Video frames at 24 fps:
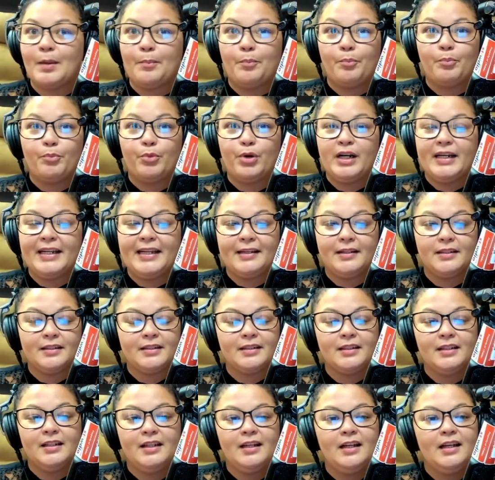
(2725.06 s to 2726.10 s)
Brilliant.
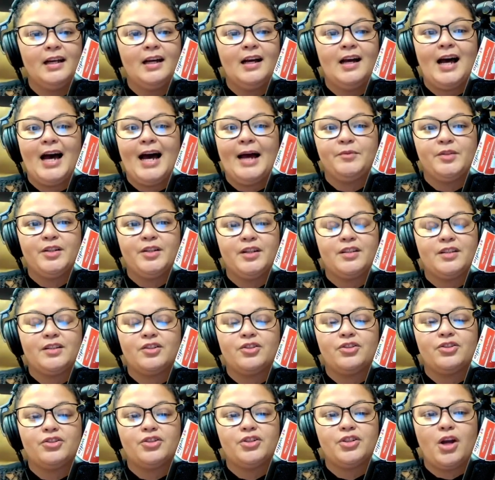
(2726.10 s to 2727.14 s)
I'm just
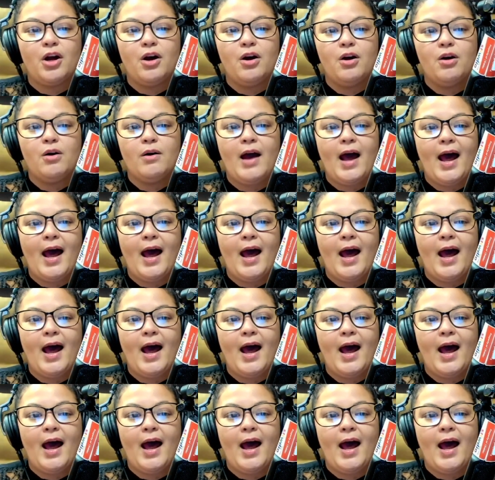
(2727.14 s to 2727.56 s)
so